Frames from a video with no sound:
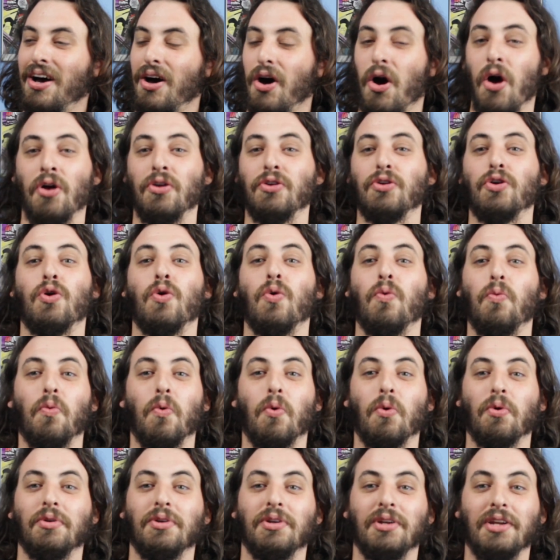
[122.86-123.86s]

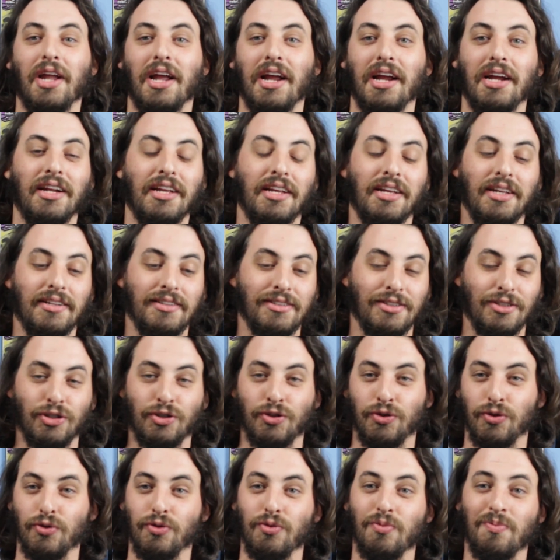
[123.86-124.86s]
uncoordinated
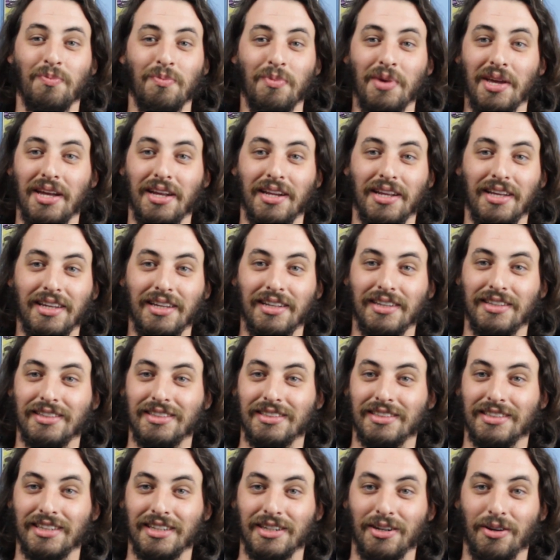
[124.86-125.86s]
Zoom
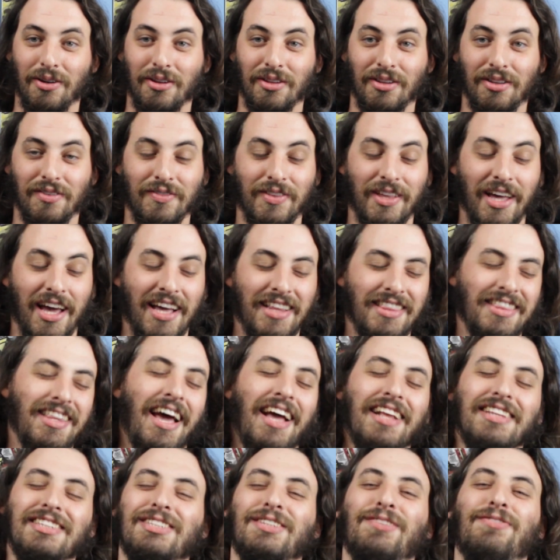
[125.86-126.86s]
meetings and all of that.
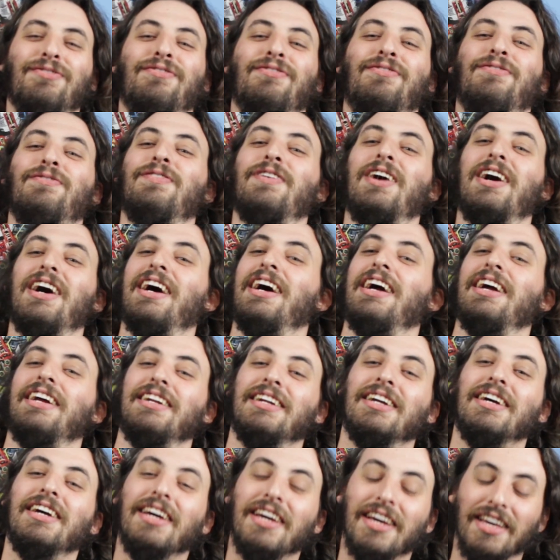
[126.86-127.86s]
That's
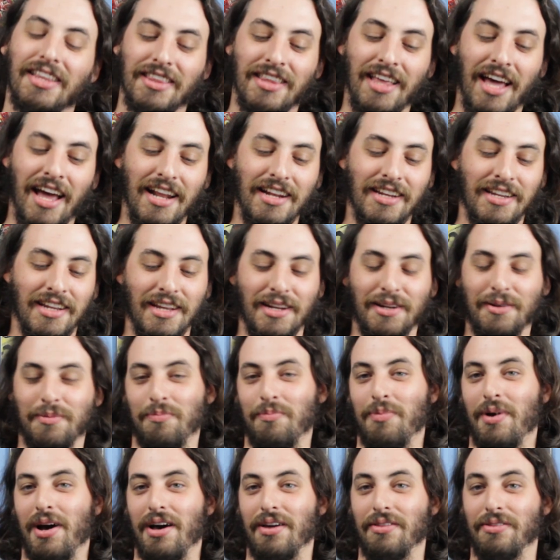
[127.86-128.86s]
fine. That didn't
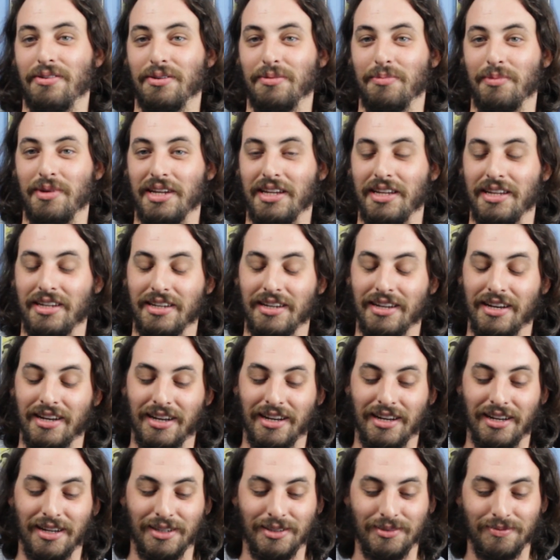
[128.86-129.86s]
bother me.
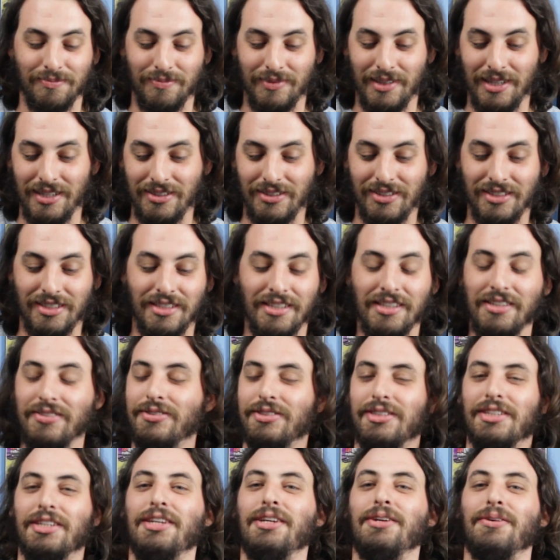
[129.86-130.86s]
It
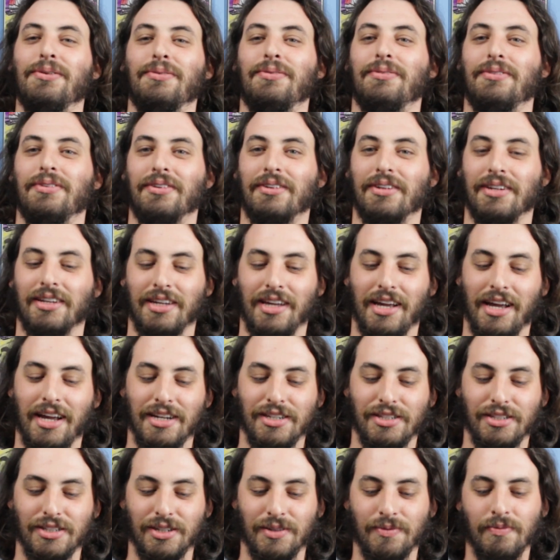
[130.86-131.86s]
was cute on
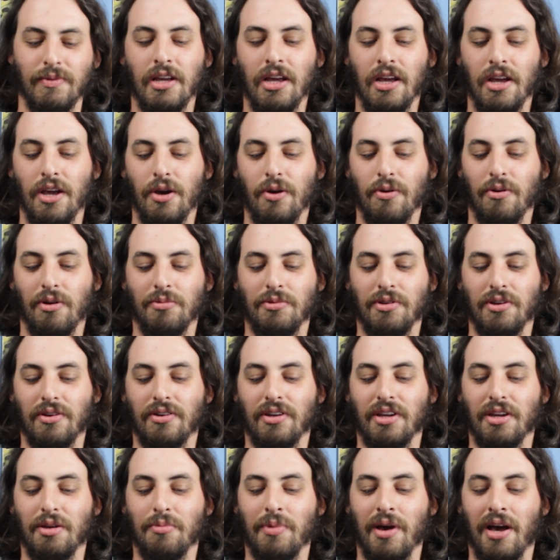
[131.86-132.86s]
occasion. What I'm
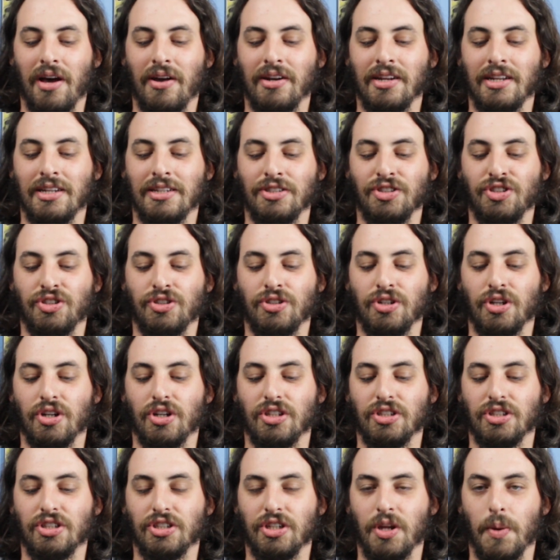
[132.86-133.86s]
talking about is
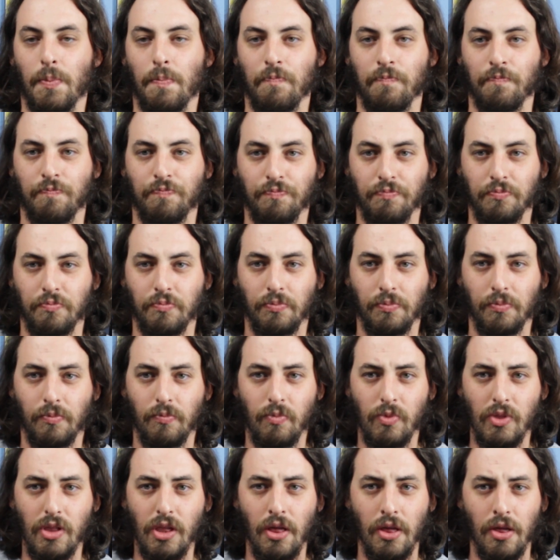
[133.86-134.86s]
just
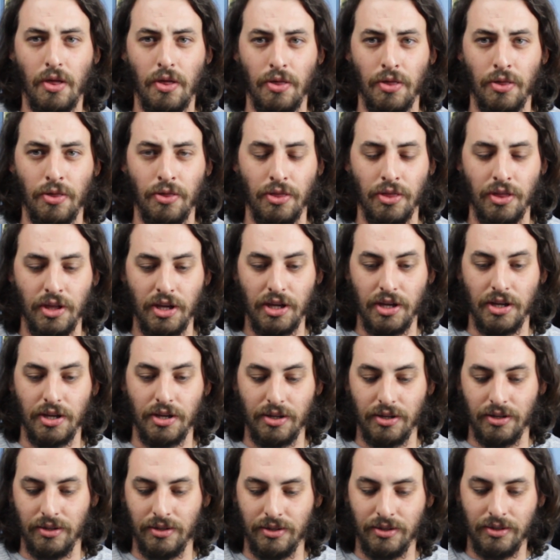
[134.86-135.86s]

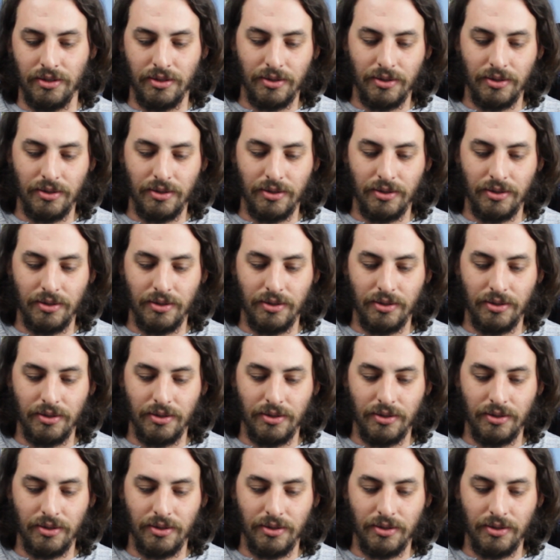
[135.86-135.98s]
I